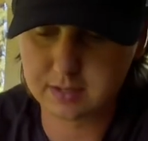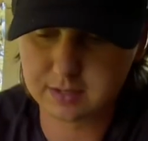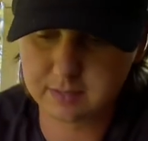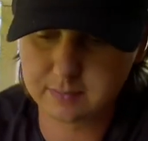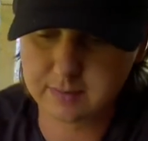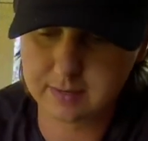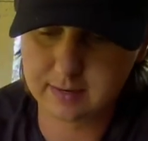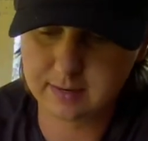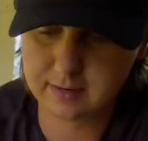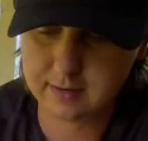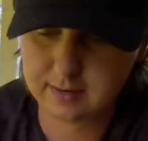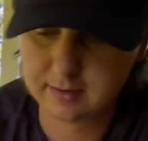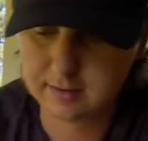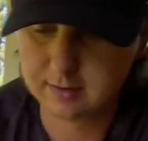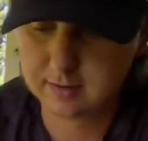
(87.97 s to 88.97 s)
been
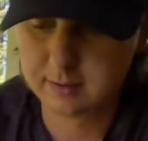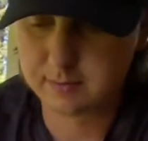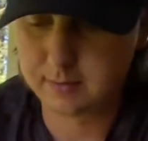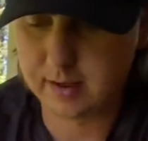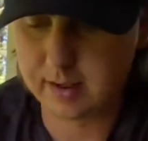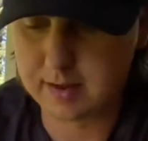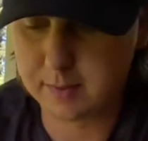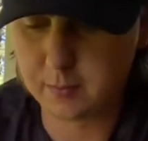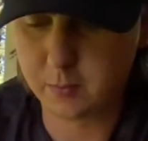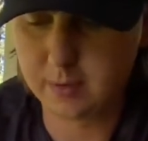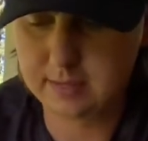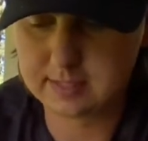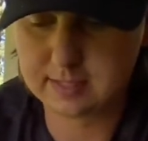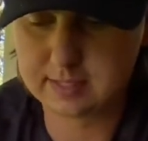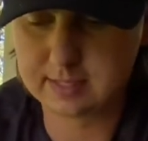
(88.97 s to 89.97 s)
probably a couple
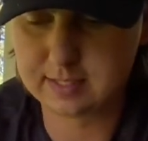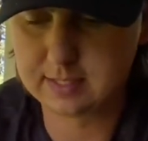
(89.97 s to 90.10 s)
weeks since they